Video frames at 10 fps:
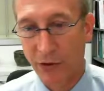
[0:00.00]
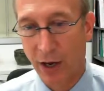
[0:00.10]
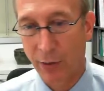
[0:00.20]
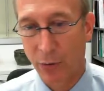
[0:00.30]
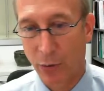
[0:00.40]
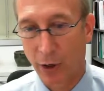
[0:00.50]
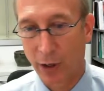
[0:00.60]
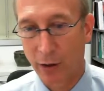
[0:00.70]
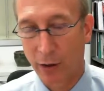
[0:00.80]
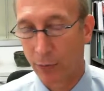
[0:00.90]

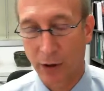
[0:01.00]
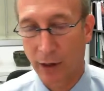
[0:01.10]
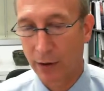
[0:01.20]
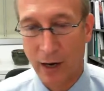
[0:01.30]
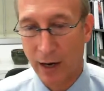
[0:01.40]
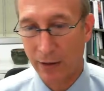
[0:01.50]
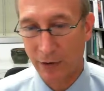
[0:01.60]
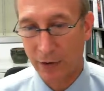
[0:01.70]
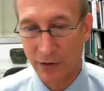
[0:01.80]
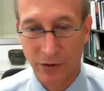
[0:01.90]
standpoint, and not
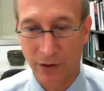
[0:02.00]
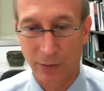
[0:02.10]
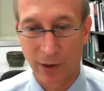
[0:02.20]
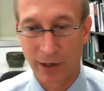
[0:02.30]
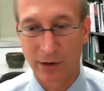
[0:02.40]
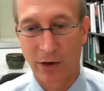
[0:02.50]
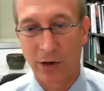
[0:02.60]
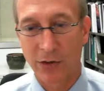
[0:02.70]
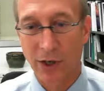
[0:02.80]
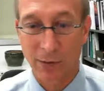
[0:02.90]
even necessarily related to
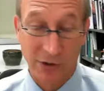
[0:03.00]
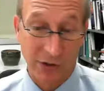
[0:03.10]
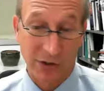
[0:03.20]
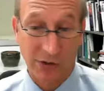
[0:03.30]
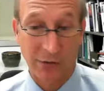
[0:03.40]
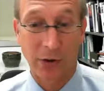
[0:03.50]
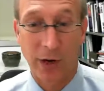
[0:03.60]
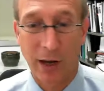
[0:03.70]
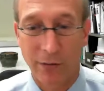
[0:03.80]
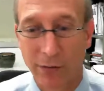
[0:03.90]
Alzheimer's use, just if you
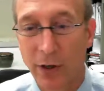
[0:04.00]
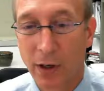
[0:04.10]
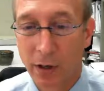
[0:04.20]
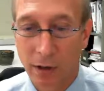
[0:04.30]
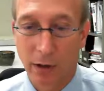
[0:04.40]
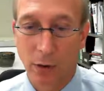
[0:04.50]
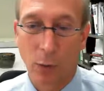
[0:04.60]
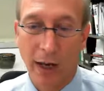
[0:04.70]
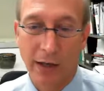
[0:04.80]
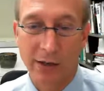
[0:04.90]
have,
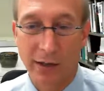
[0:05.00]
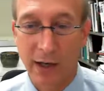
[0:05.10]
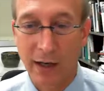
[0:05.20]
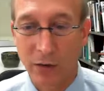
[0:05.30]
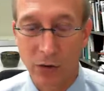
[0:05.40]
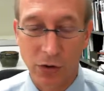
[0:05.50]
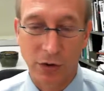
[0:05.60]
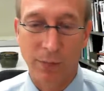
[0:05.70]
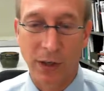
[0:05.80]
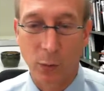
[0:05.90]
when is it that you
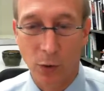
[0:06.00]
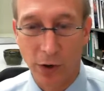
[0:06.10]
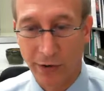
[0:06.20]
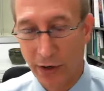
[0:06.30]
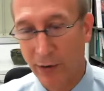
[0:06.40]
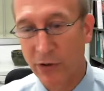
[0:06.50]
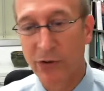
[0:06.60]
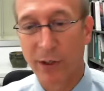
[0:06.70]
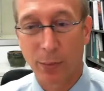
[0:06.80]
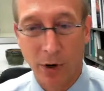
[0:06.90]
should be worried that you have a
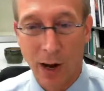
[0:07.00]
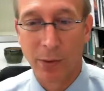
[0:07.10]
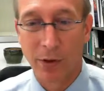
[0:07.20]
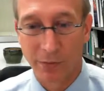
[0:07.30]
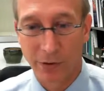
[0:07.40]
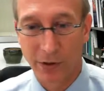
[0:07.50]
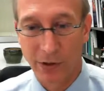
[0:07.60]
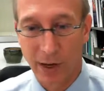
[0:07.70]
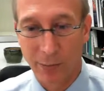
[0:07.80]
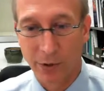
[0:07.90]
sleep problem, for
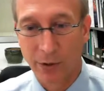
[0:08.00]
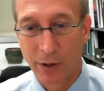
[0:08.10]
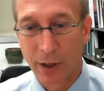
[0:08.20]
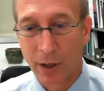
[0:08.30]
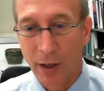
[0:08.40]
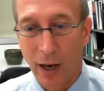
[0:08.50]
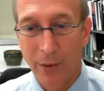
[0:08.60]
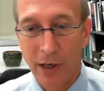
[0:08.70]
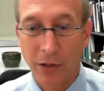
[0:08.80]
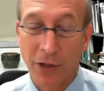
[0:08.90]
example? I
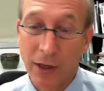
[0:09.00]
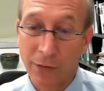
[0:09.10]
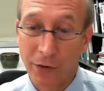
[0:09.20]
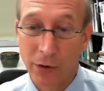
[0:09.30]
mean, I think if